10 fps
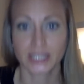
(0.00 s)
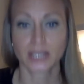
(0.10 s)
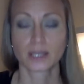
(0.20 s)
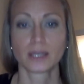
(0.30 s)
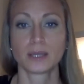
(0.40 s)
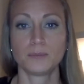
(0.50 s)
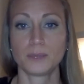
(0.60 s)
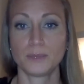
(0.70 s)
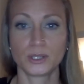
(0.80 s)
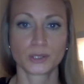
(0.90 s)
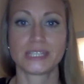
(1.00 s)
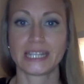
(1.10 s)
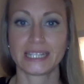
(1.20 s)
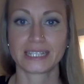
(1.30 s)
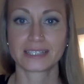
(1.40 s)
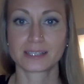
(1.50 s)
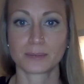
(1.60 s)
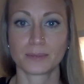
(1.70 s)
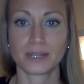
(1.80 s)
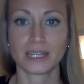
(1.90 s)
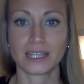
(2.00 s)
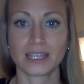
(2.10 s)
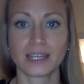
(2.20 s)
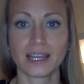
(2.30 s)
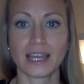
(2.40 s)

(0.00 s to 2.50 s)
Like maybe you're dating somebody